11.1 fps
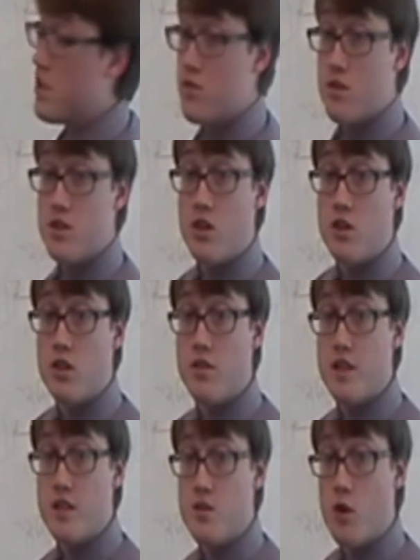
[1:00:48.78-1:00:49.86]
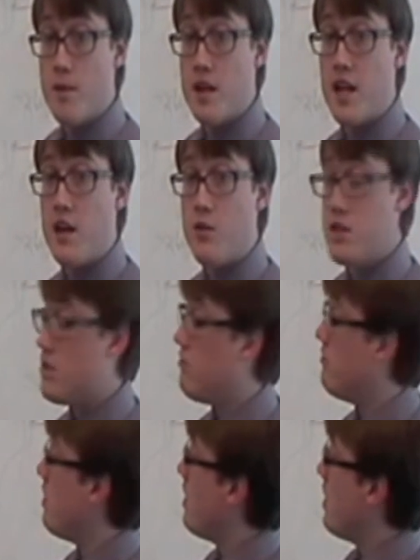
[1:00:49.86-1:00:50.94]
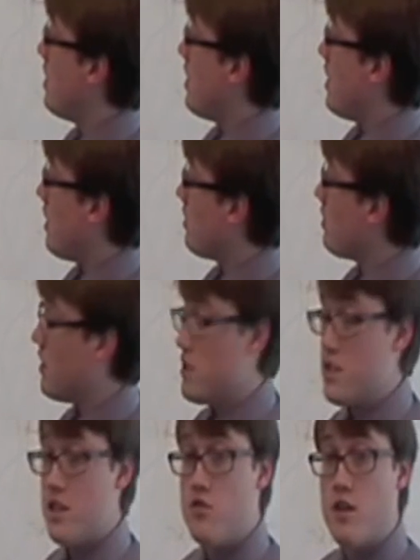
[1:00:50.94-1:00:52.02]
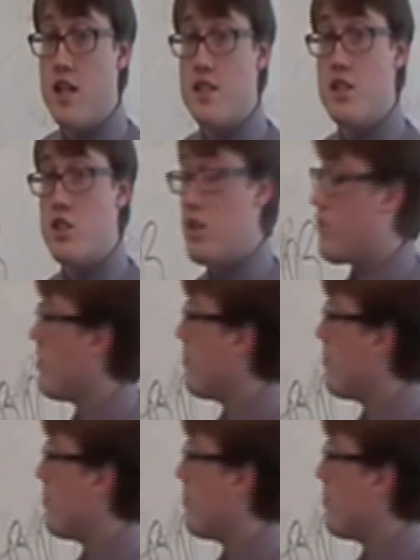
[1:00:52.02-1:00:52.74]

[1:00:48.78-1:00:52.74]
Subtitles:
a result of this Norman Conquest of England, is a transition from an